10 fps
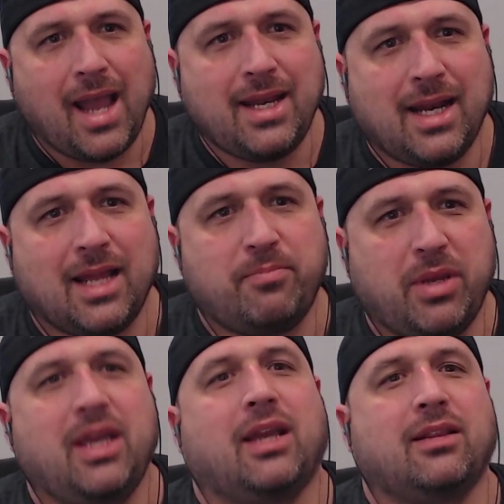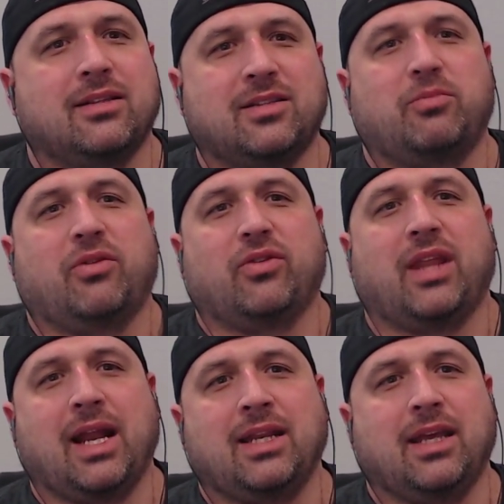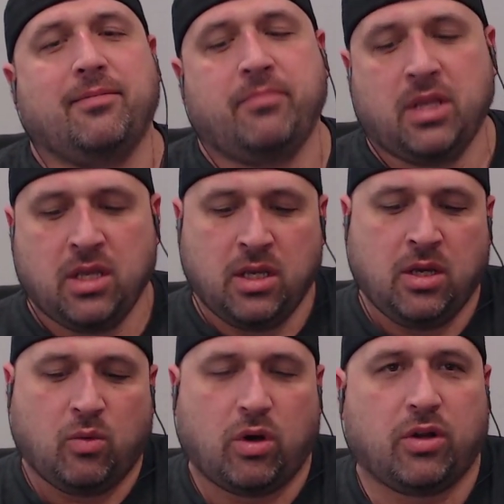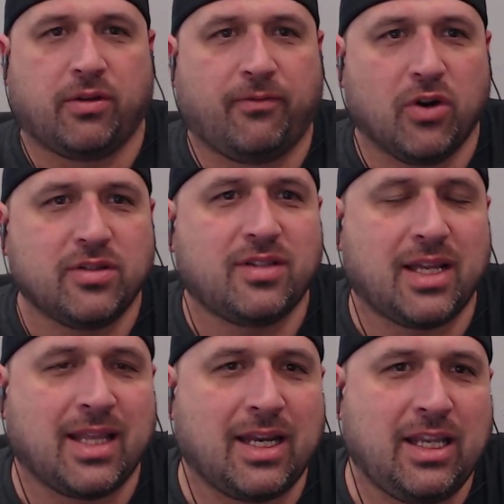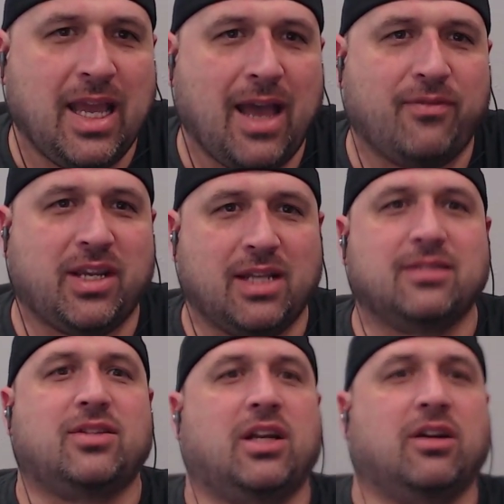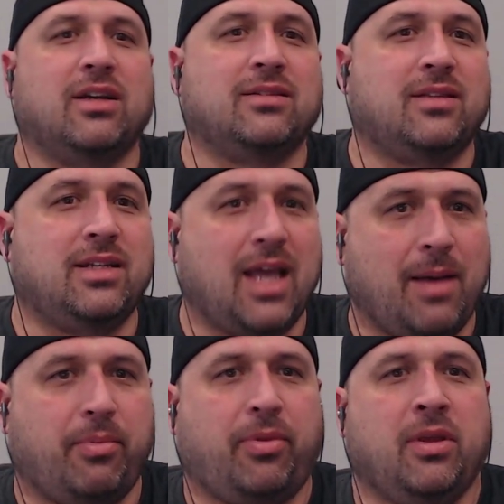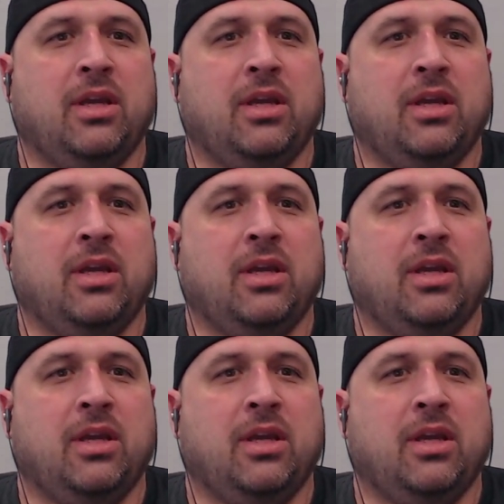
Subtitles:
did I pick the subwoofer that I did. Well, the first thing that you have to consider is the depth.